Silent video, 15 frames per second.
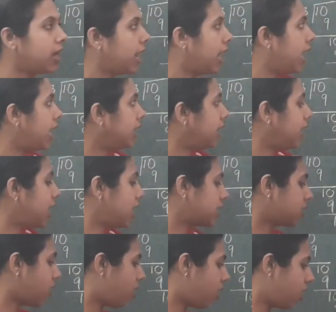In
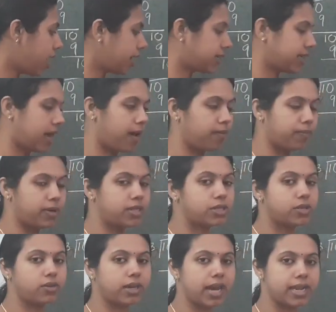these all examples,
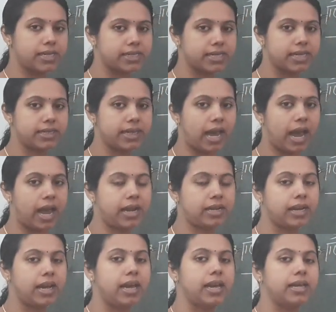you can see that
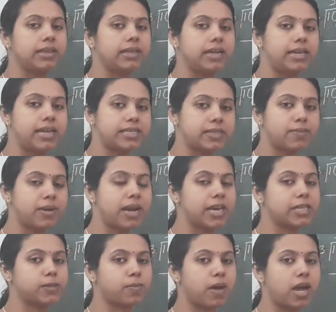the decimal
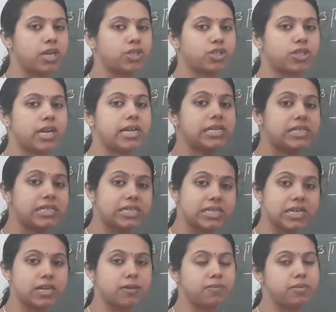expansion
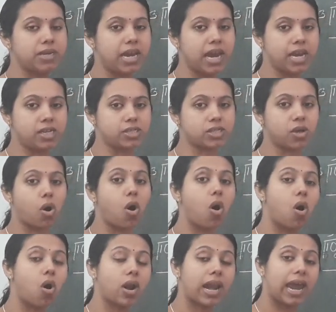terminates
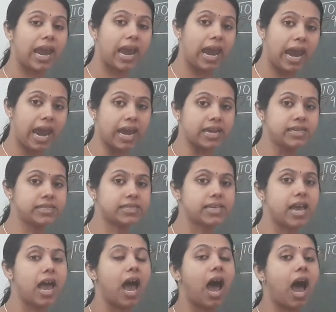or ends
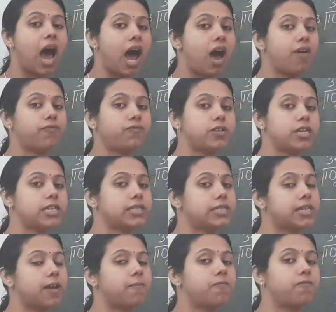after
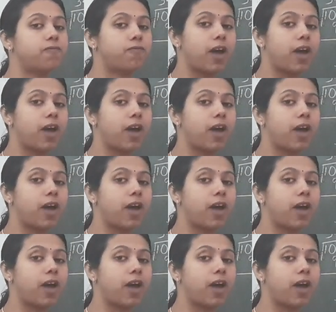the